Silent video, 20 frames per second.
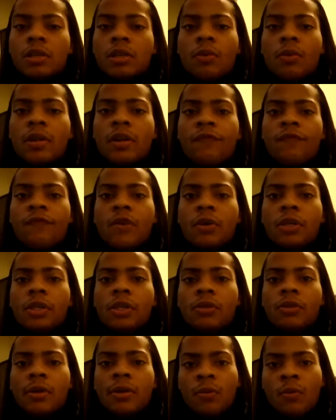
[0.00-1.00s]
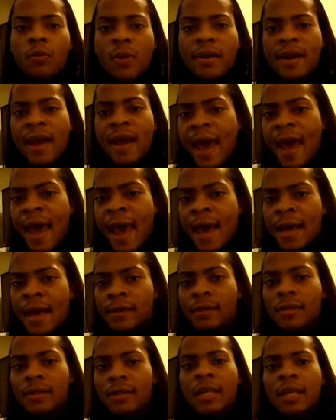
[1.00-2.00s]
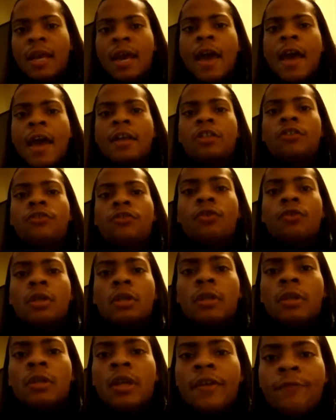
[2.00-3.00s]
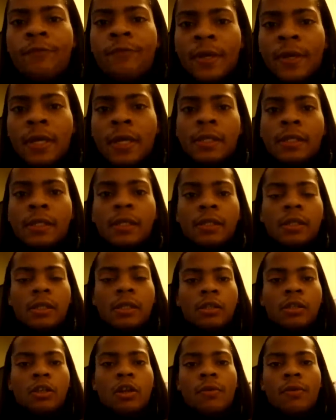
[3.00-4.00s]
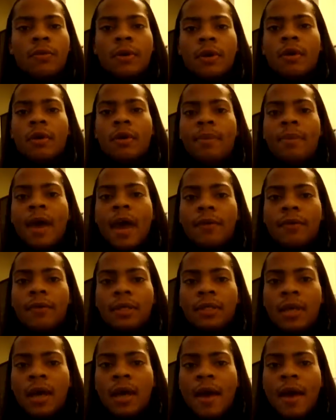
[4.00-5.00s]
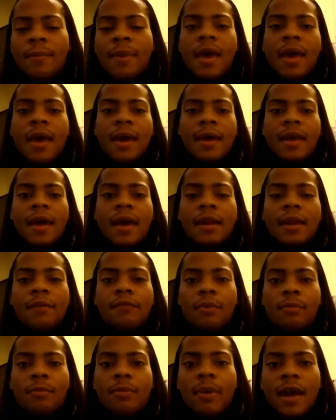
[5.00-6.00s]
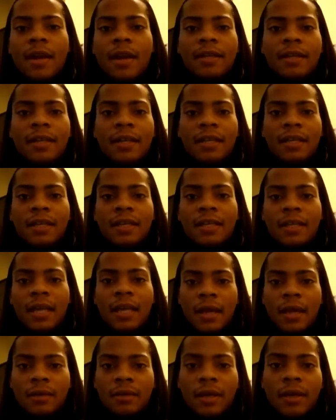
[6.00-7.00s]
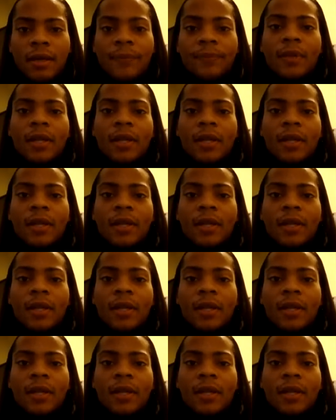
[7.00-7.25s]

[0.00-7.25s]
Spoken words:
You want to focus on the one that adds the extra lift because it's a slower parry time and not everybody can get that.